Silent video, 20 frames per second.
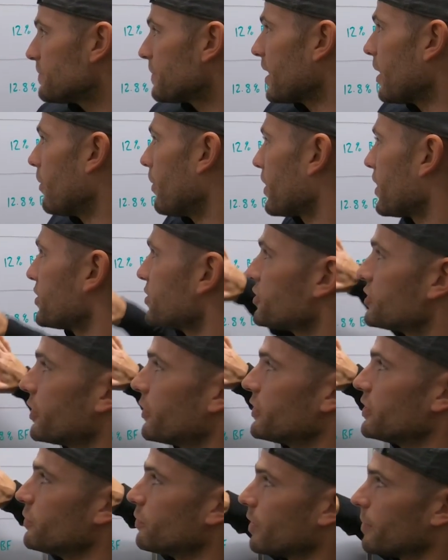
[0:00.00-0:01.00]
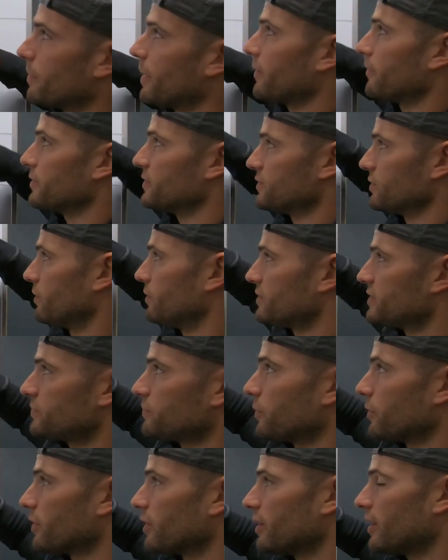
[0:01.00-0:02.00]
but I wanna show you what my
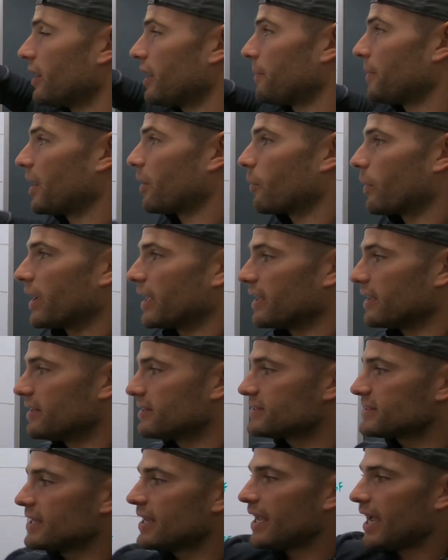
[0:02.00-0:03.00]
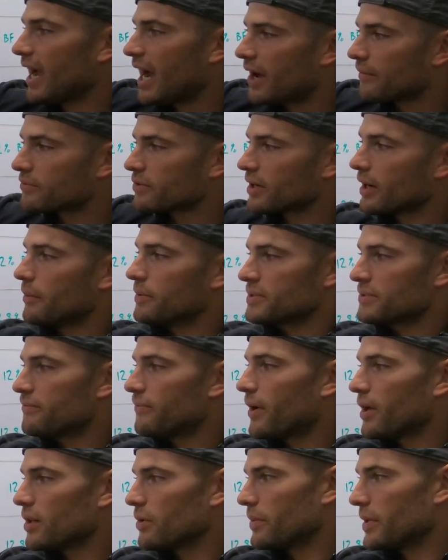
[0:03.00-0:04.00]
results were on my weigh-ins after I was
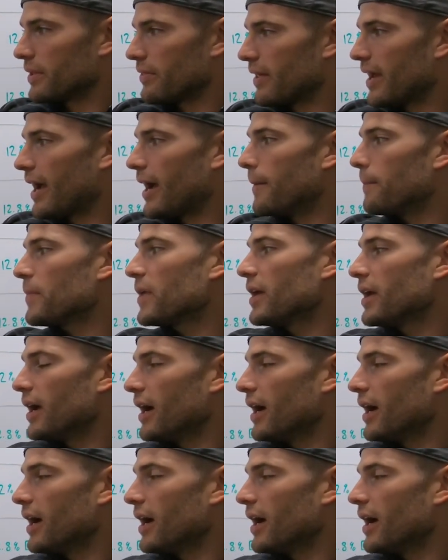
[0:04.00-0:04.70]
following that.